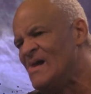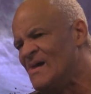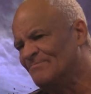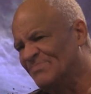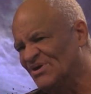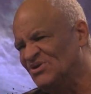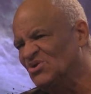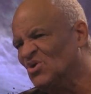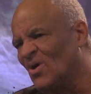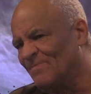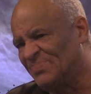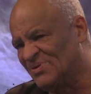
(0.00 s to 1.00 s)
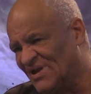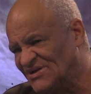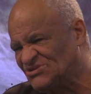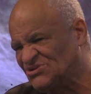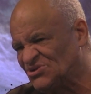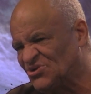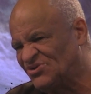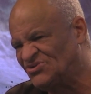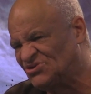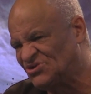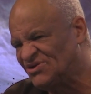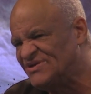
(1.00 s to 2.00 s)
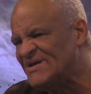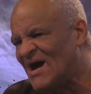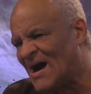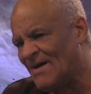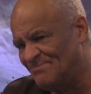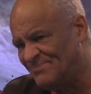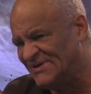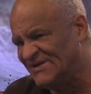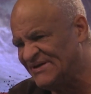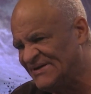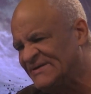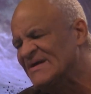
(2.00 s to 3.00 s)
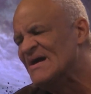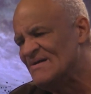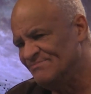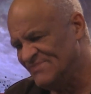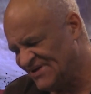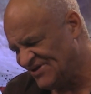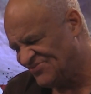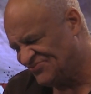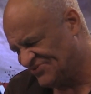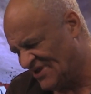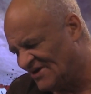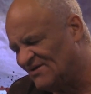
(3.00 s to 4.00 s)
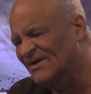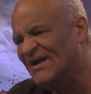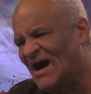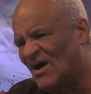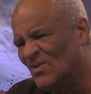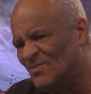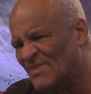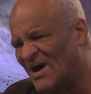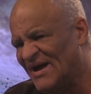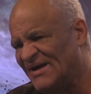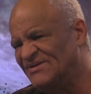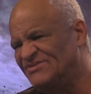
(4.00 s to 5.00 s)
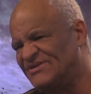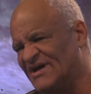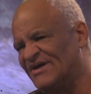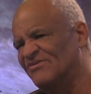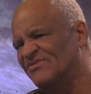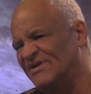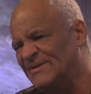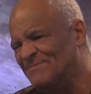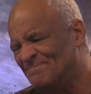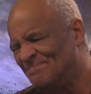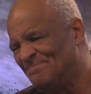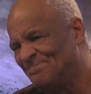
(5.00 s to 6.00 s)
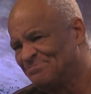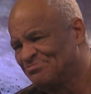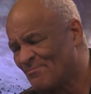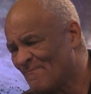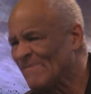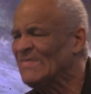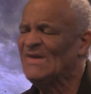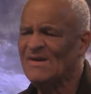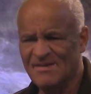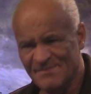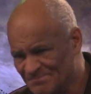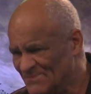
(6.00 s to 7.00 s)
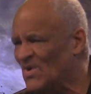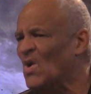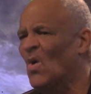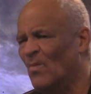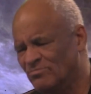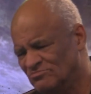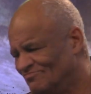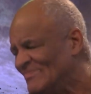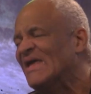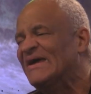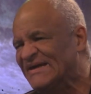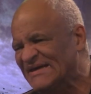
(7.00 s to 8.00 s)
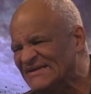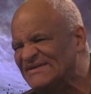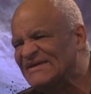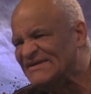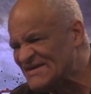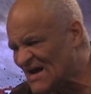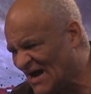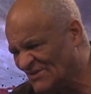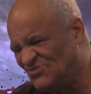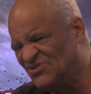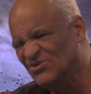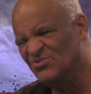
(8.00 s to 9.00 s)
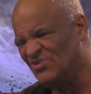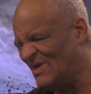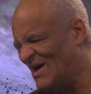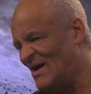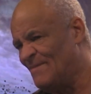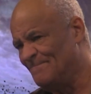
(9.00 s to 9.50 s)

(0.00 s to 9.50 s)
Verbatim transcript: but your pleasure should not be me selling out my integrity. No, he did not do that.